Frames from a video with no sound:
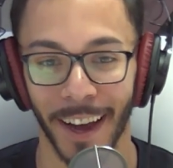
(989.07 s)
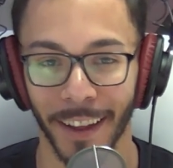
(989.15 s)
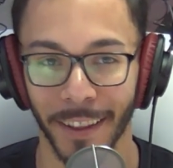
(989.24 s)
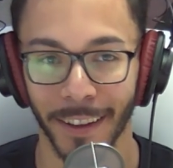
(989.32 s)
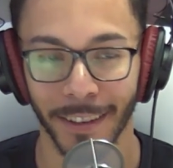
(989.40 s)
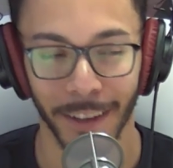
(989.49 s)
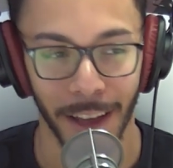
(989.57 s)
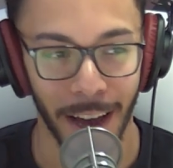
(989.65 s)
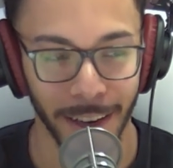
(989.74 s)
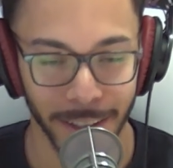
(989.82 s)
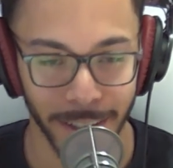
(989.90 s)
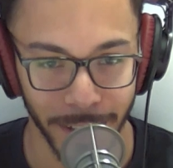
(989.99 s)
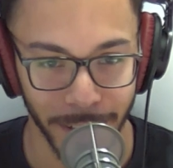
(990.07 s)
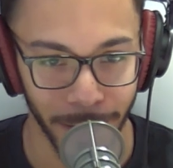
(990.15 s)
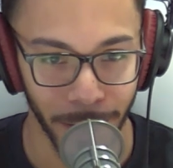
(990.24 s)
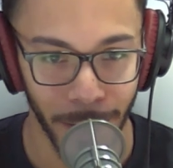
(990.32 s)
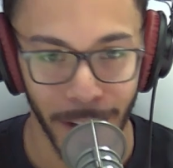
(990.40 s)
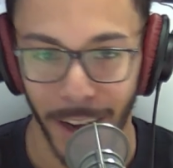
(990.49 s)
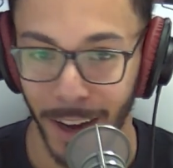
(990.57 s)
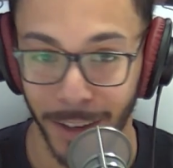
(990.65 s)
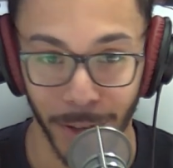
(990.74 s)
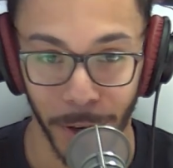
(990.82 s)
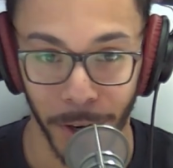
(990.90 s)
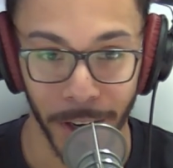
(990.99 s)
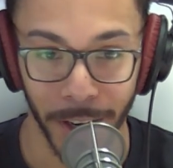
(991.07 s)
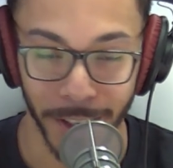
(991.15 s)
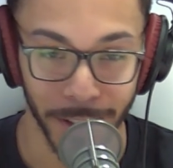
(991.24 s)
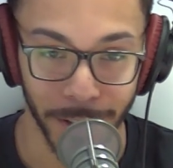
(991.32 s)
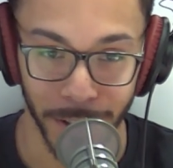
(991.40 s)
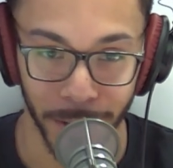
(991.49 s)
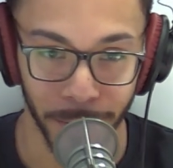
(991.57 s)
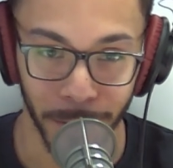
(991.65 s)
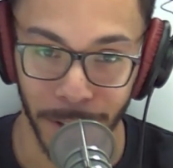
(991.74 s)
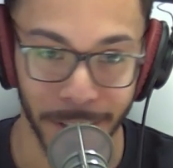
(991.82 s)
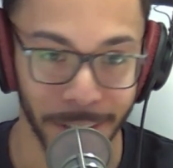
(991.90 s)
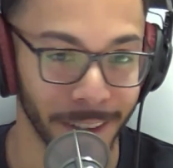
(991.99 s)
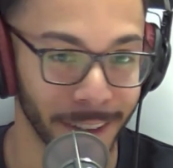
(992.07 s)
This last year, I started hitting the gym religiously,